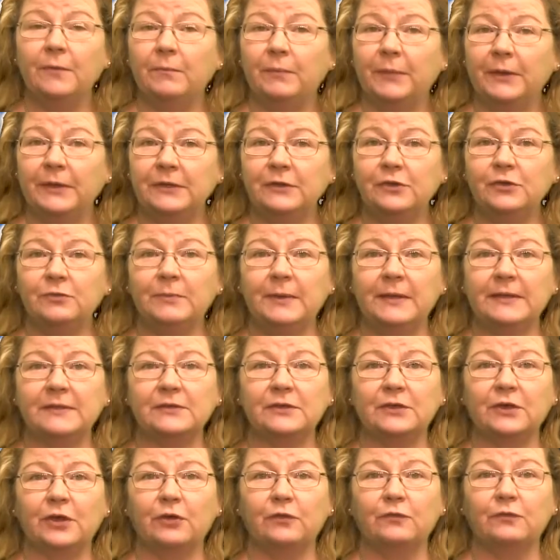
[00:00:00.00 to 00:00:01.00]
But in New
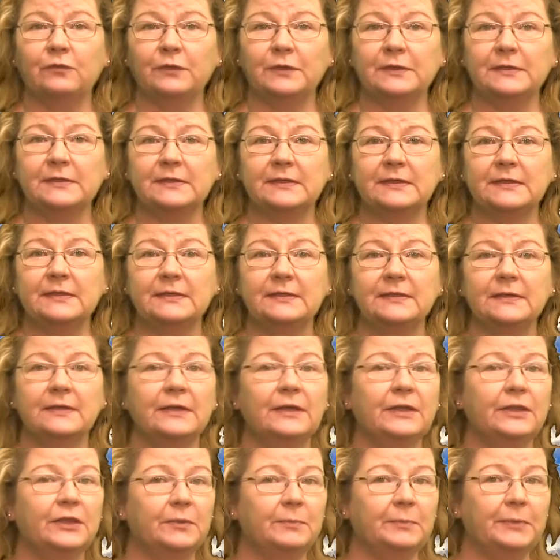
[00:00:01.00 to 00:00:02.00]
Mexico, for instance,
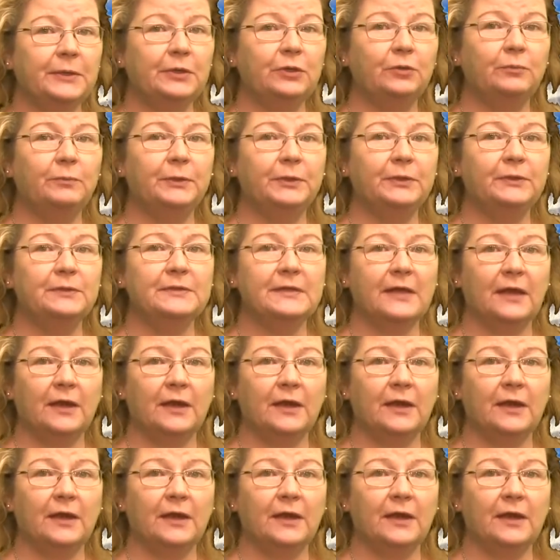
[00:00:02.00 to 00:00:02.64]
the beetle builds